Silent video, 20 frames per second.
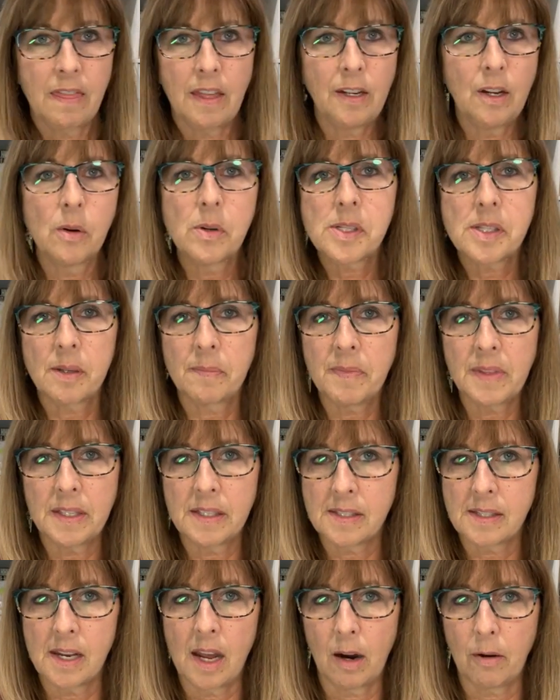they know
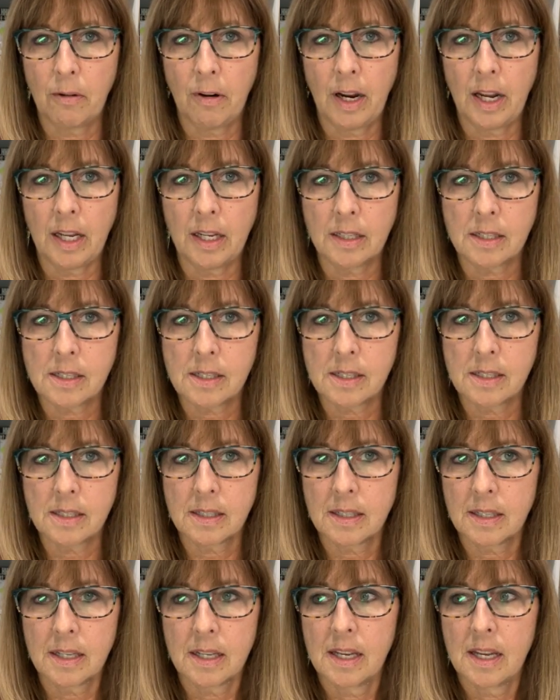something's not right.
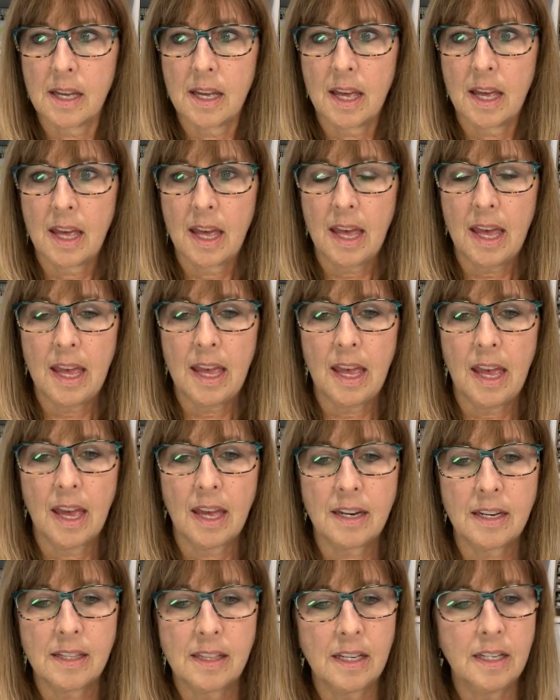
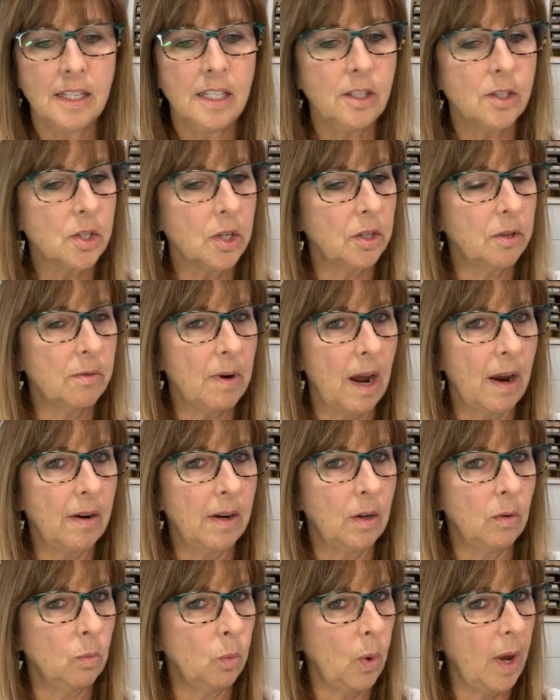And then he turned
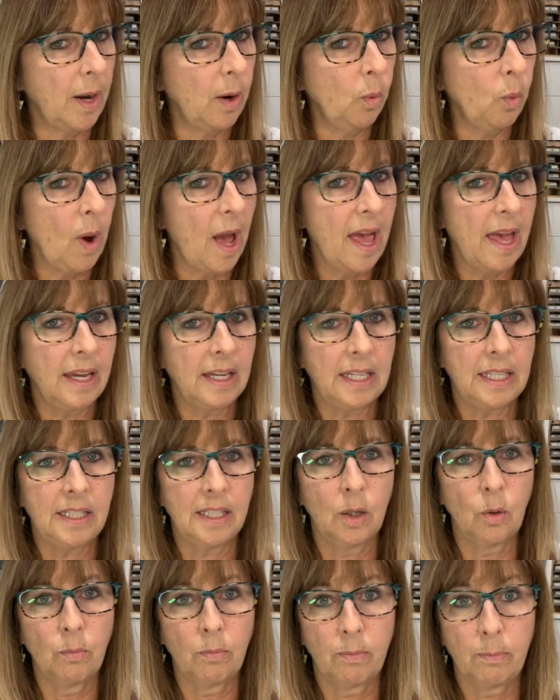around and went away. He
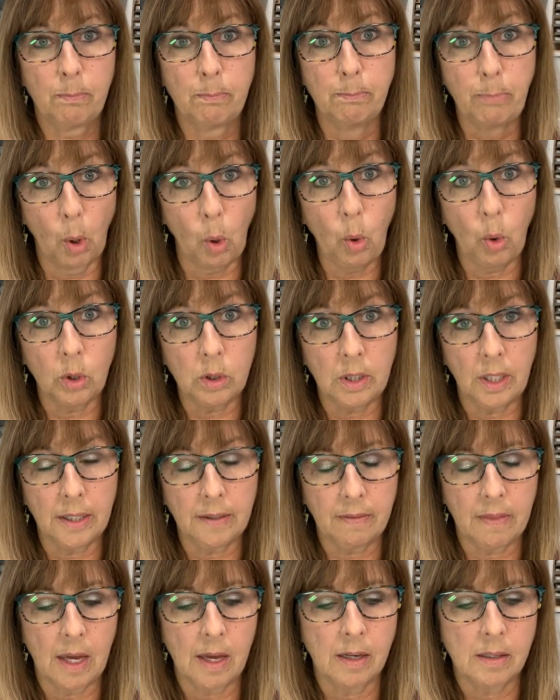didn't bolt
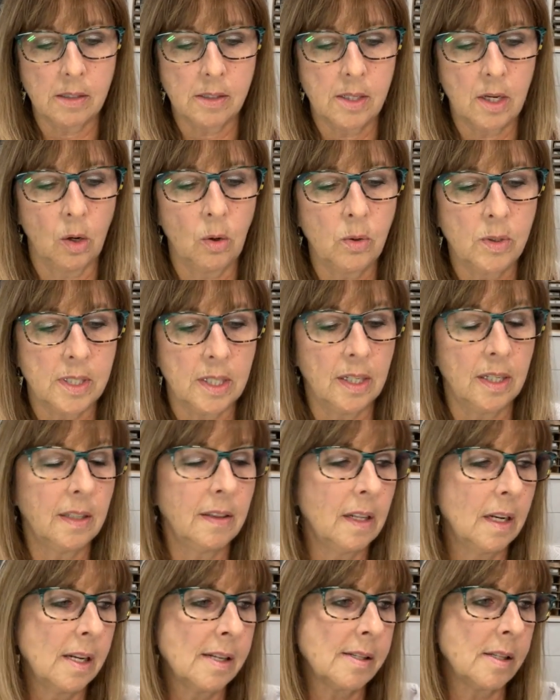like that doe did.
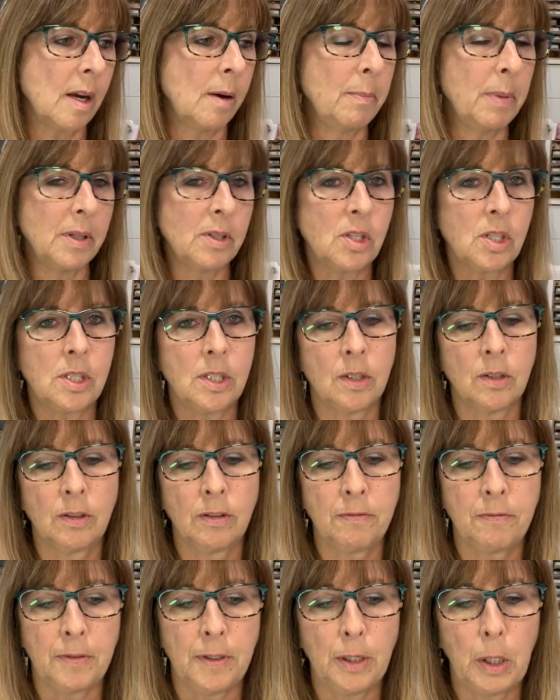And then I saw a bunch of deer in
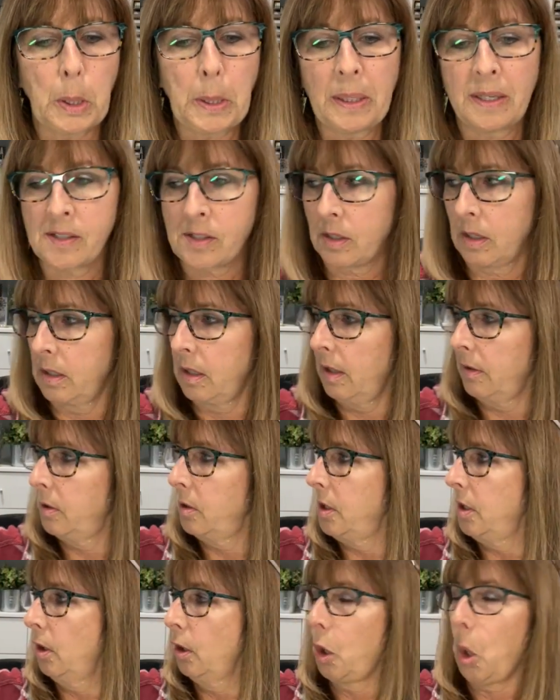the field, and I saw
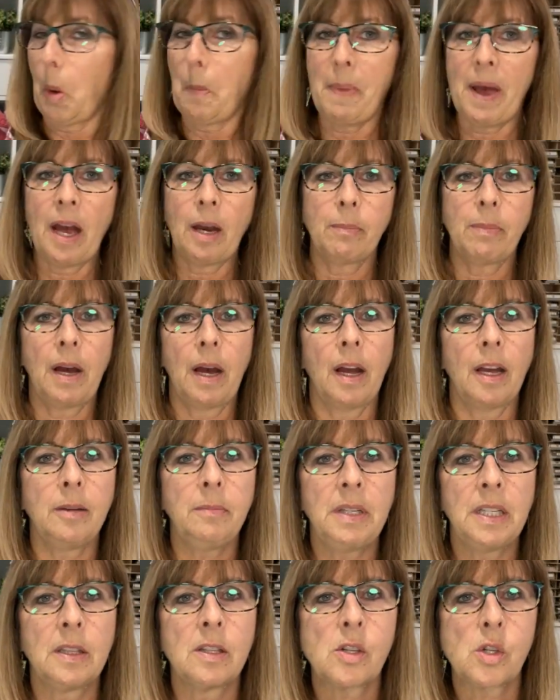another deer go back
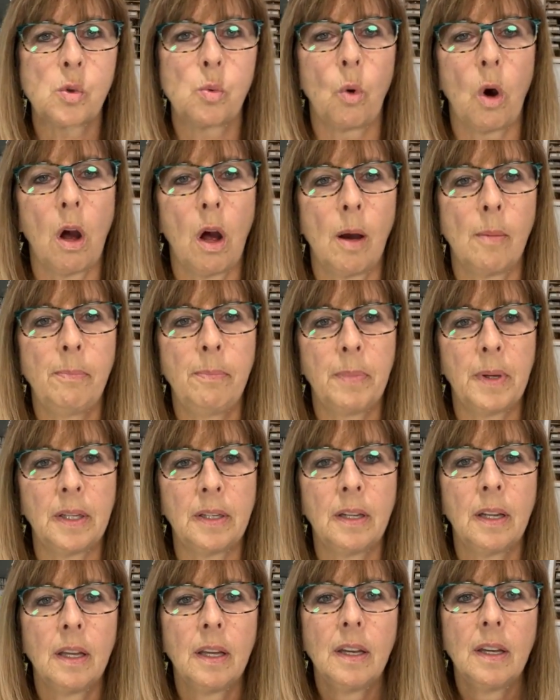behind me in the swamp,
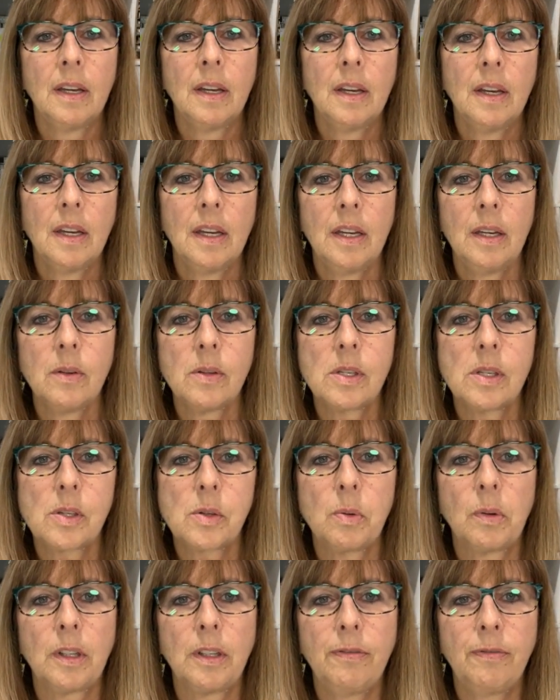and it was
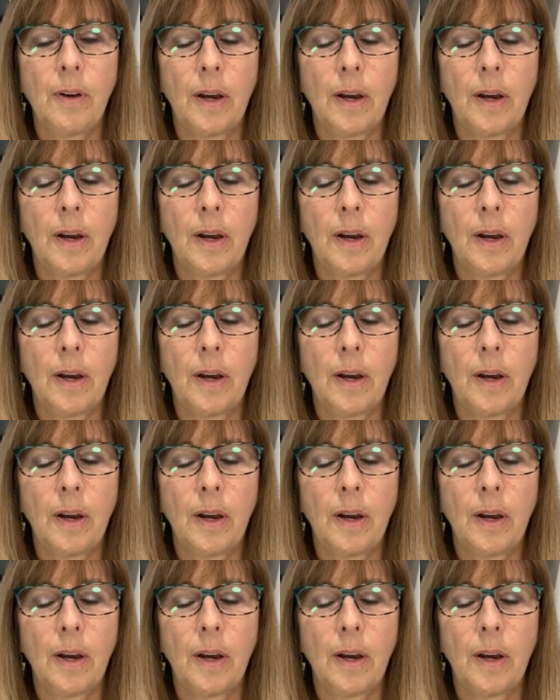just really